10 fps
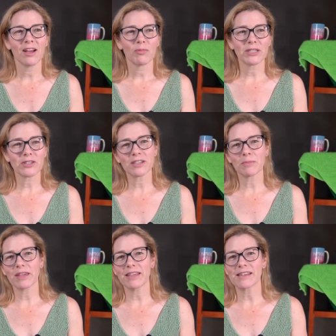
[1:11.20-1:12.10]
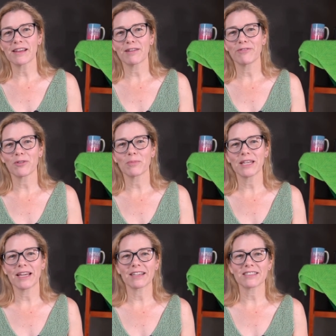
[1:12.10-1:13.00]
we turned up the heat enough for me
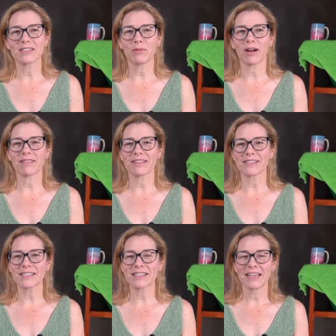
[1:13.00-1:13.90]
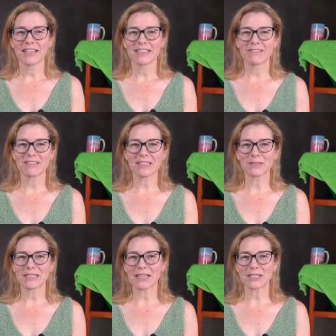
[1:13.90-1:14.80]
to actually wear this nifty little
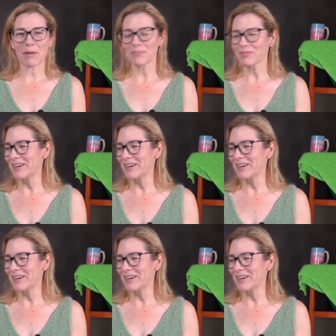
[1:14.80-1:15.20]
tank top,